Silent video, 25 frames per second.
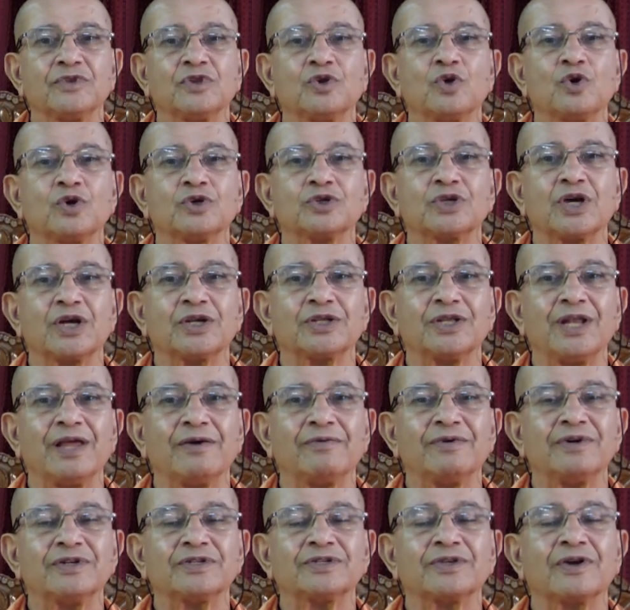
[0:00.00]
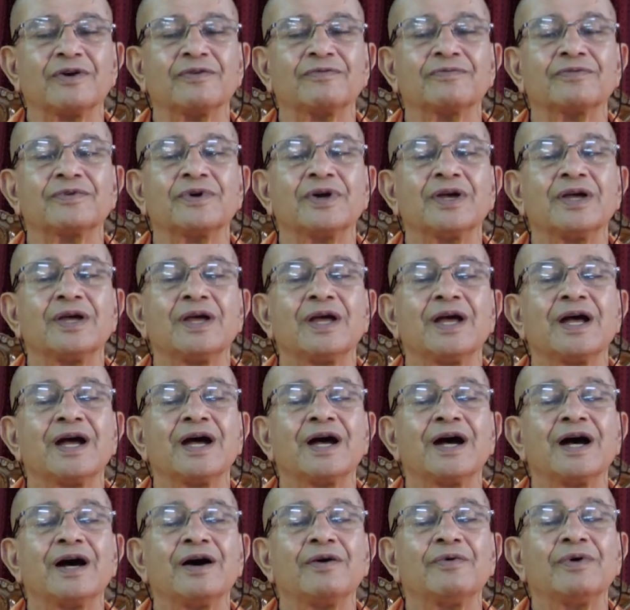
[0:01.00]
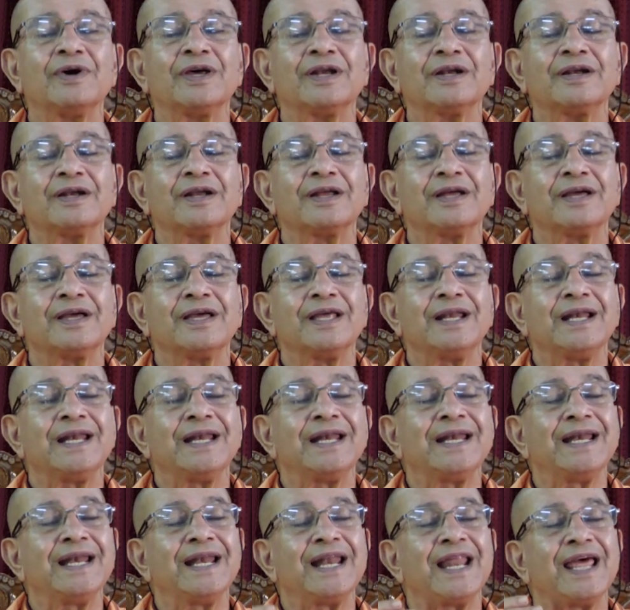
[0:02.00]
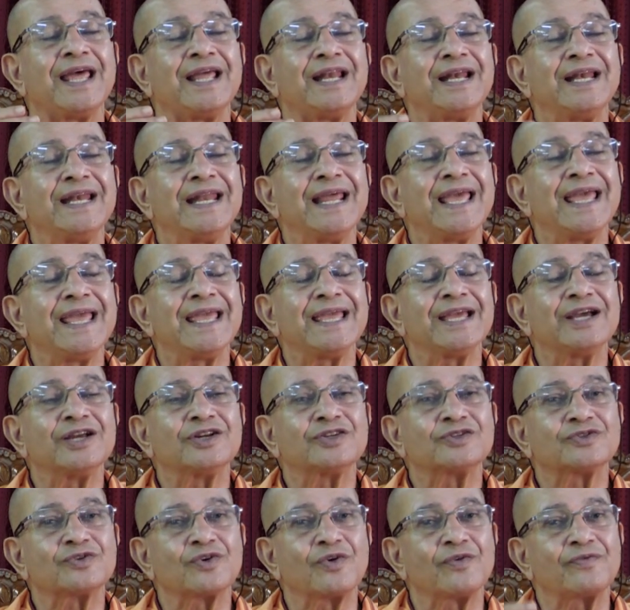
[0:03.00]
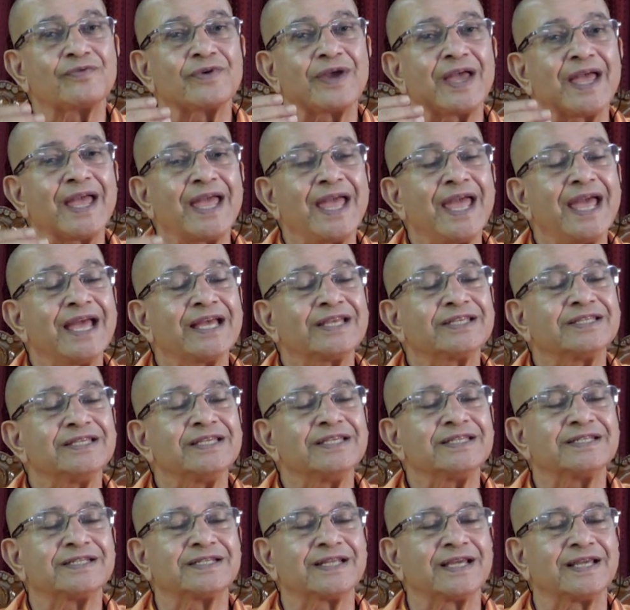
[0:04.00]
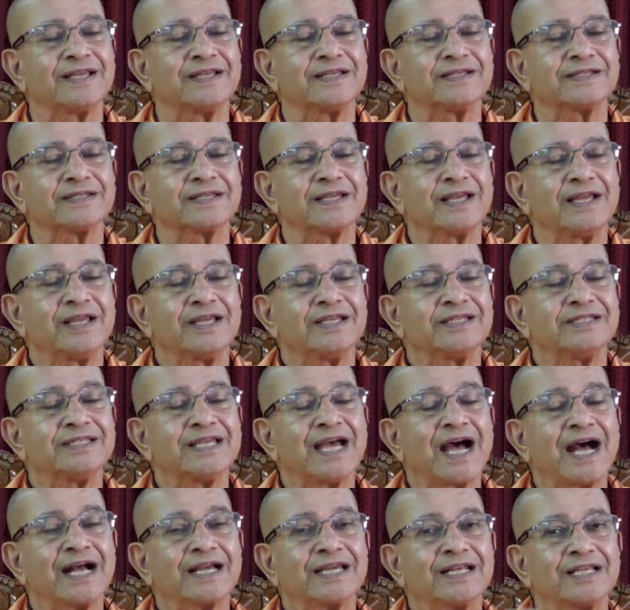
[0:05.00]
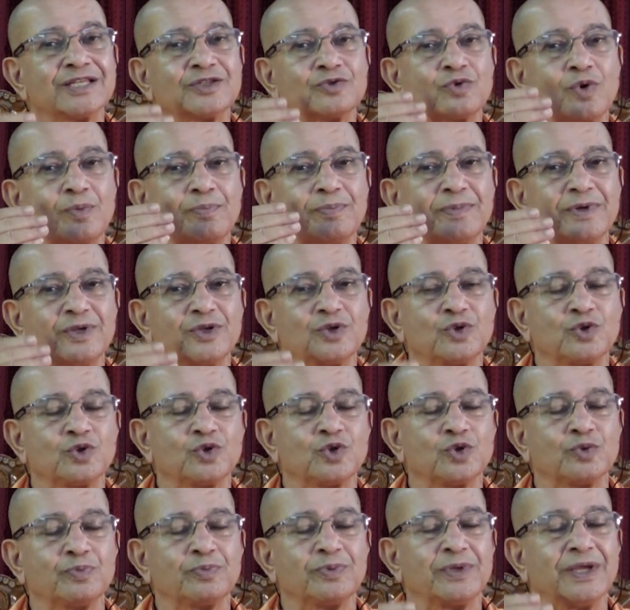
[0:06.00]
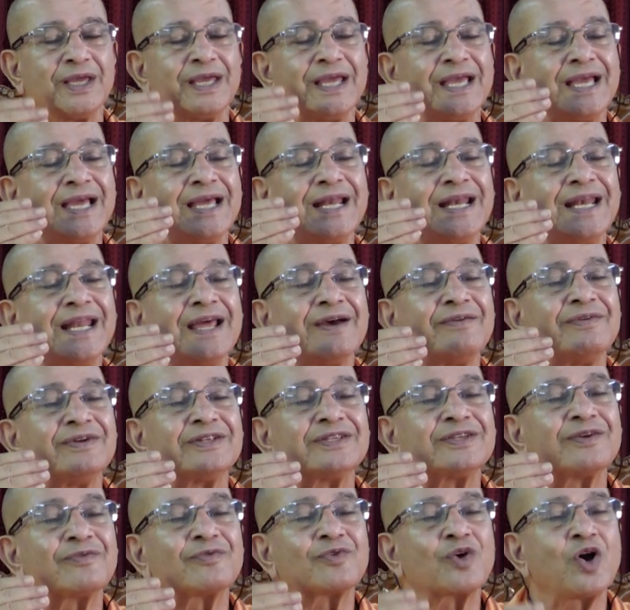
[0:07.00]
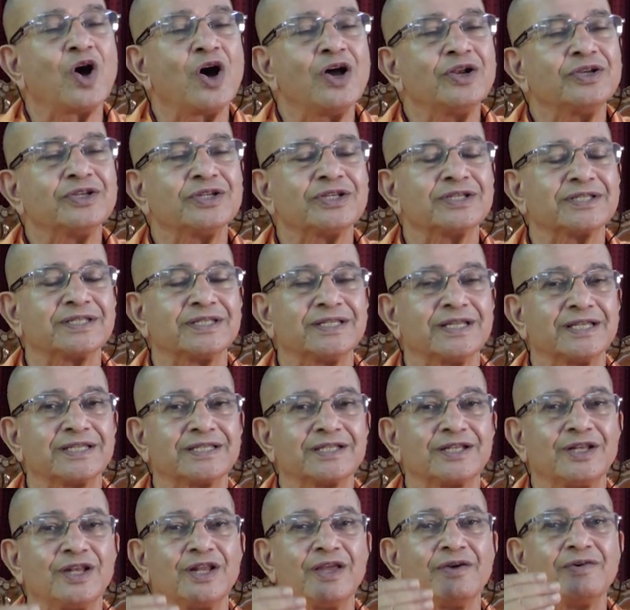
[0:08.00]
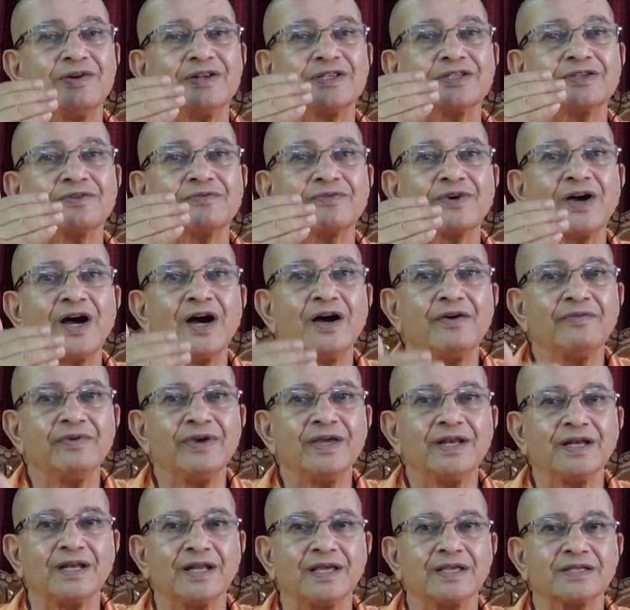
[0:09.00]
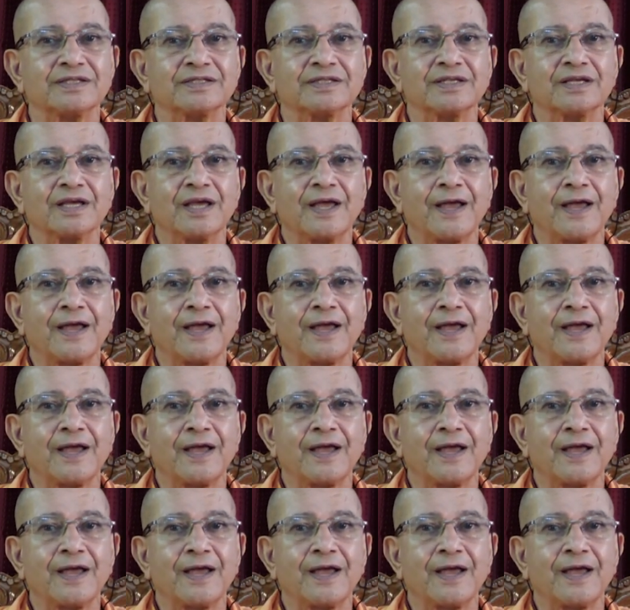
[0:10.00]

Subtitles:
Those are levels of our layers of existence. Jagra, Swapna, Sushupti. Levels of consciousness, levels of awareness.